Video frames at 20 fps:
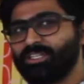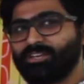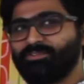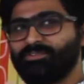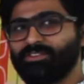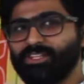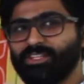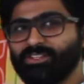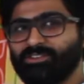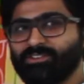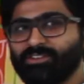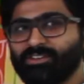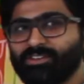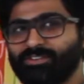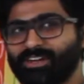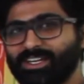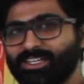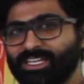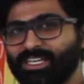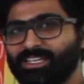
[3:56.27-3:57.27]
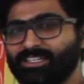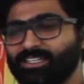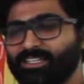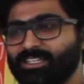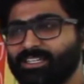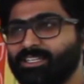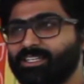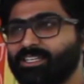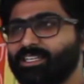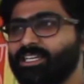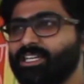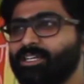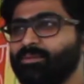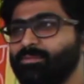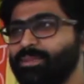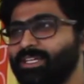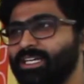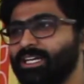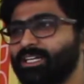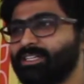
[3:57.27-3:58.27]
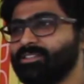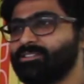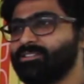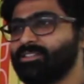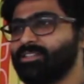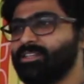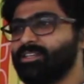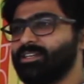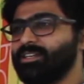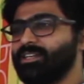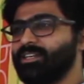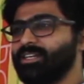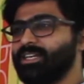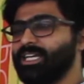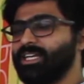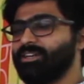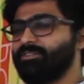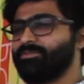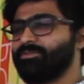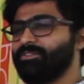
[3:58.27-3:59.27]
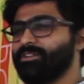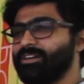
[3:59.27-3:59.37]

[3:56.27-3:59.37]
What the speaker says: definition of identity, because if